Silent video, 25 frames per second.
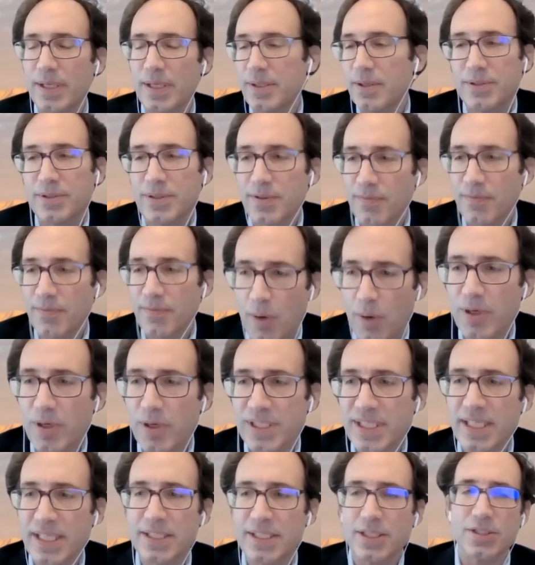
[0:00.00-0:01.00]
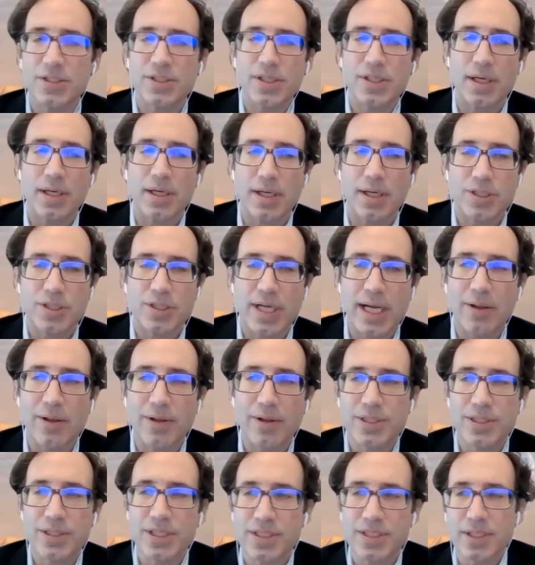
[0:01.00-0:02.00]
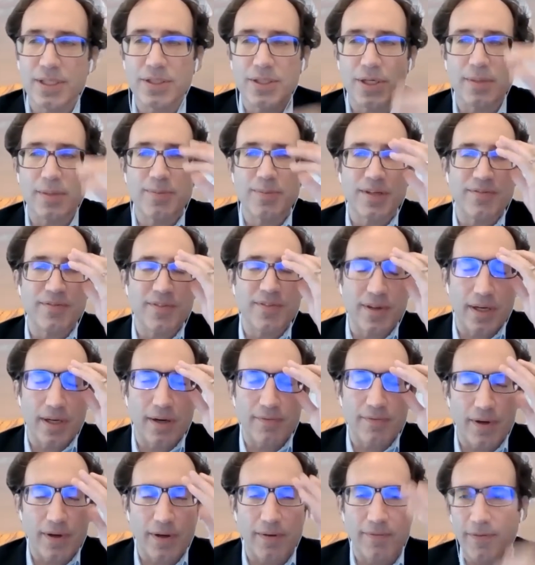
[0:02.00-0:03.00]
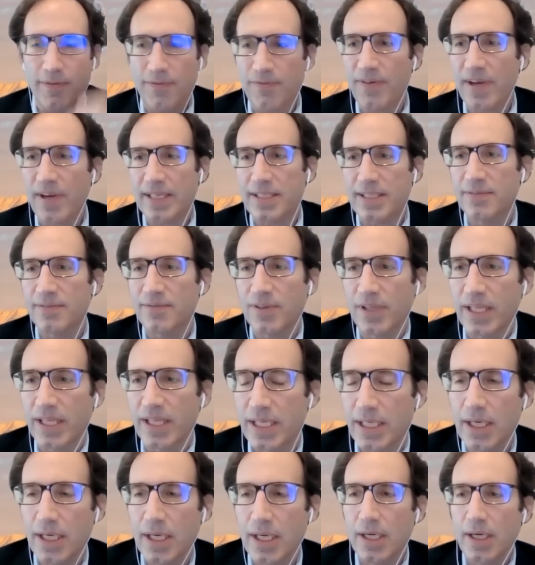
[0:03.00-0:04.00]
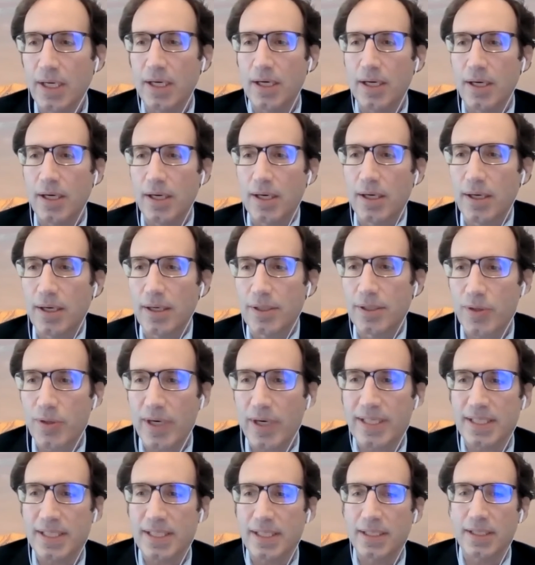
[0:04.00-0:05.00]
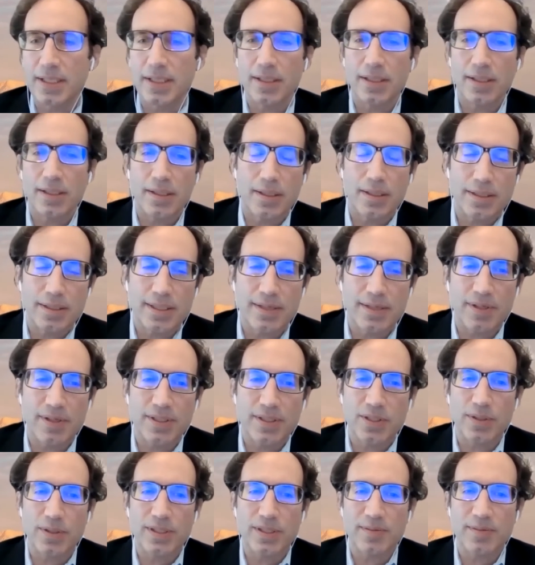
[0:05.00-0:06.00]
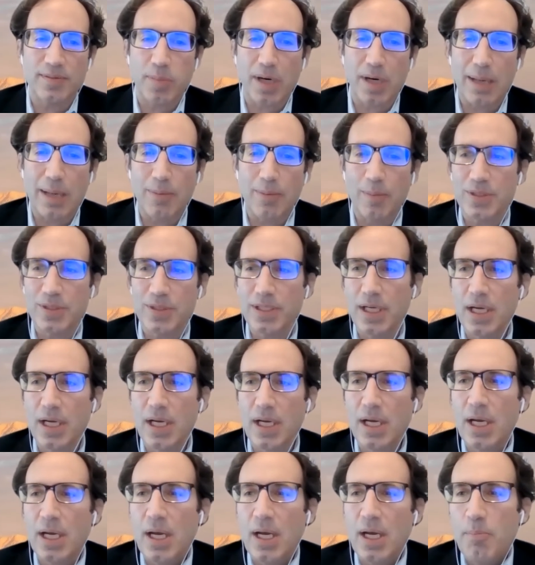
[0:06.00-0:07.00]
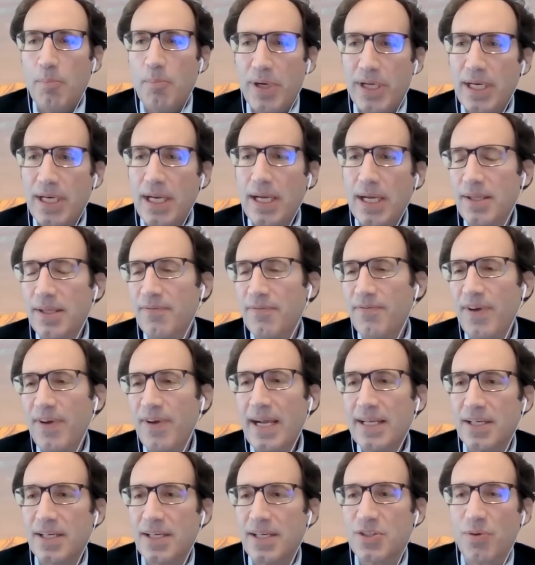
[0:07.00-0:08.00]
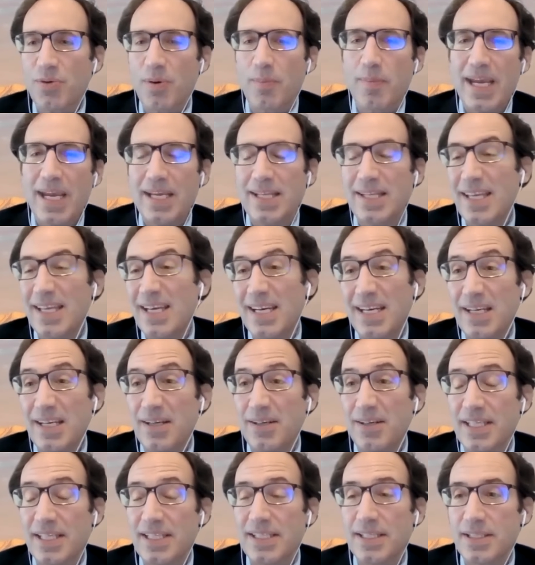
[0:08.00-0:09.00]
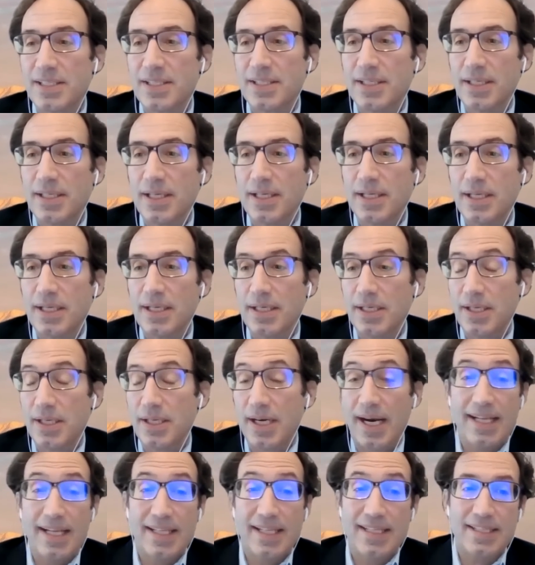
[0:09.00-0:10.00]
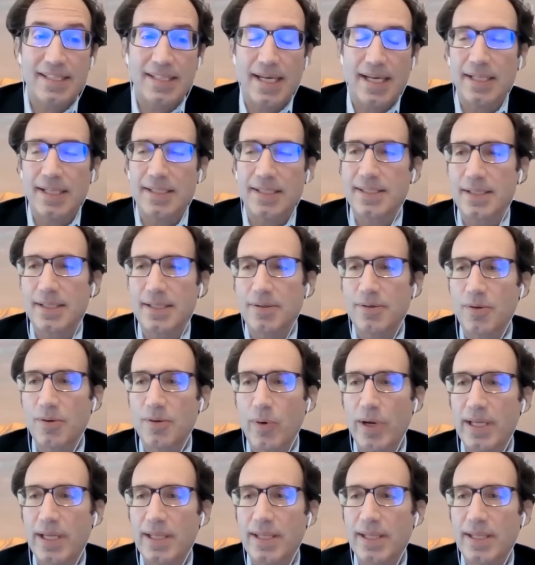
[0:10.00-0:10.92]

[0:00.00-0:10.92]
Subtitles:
those have all presented challenges in terms of effectively addressing different sorts of problems. But the fact does remain that this is in the United States, that the